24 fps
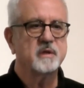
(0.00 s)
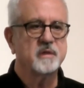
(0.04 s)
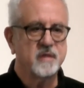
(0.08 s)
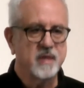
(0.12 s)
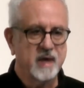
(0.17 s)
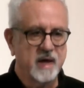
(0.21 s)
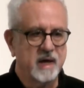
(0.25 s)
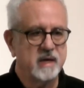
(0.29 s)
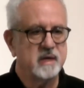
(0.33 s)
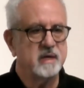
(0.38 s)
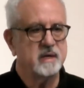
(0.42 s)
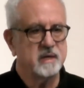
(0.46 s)

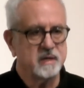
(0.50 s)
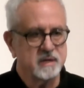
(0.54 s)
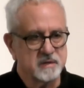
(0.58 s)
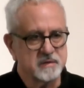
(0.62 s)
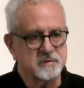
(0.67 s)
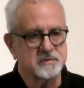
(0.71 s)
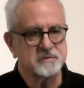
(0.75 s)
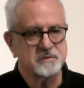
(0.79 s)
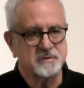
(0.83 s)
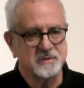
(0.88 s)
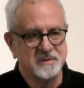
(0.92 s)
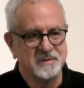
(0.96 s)
that
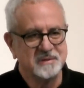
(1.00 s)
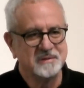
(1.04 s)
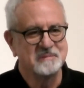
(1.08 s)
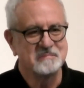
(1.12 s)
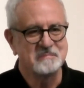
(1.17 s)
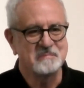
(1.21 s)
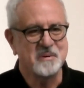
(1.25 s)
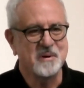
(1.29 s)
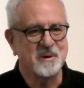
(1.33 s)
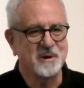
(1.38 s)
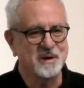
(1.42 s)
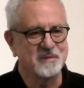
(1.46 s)
is
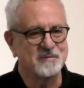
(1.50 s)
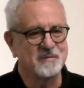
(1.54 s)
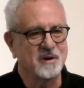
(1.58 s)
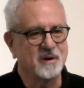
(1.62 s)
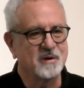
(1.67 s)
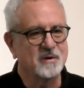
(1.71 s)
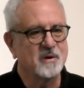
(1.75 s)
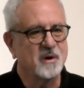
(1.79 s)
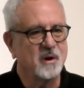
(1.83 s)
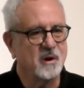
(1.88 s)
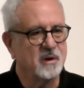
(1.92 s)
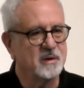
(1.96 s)
part of our
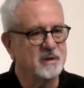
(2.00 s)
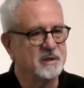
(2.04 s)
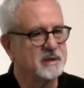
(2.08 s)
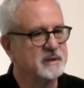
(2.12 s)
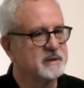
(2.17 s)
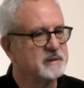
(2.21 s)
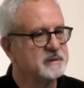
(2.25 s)
calling.